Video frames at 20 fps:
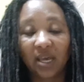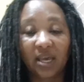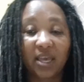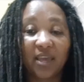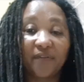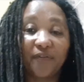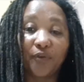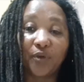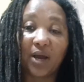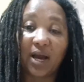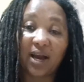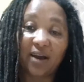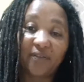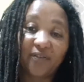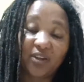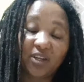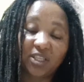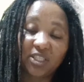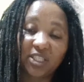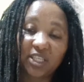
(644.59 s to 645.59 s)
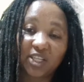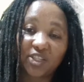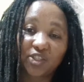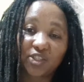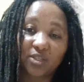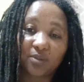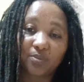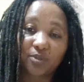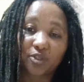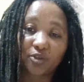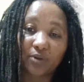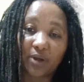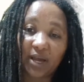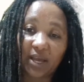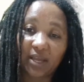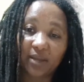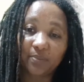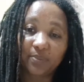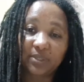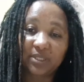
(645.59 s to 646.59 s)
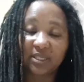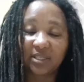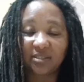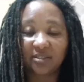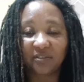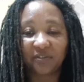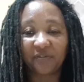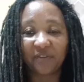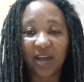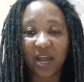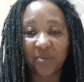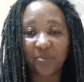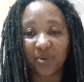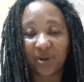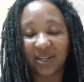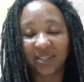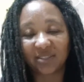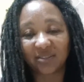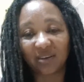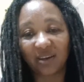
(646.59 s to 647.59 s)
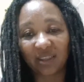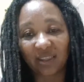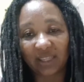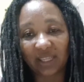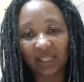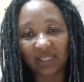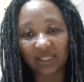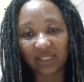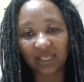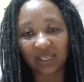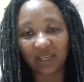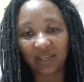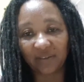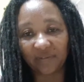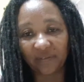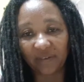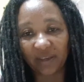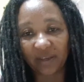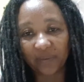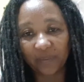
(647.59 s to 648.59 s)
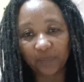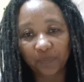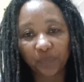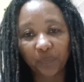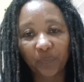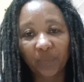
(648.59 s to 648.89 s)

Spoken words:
If you have not yet subscribed to Vibrant Authentic Living,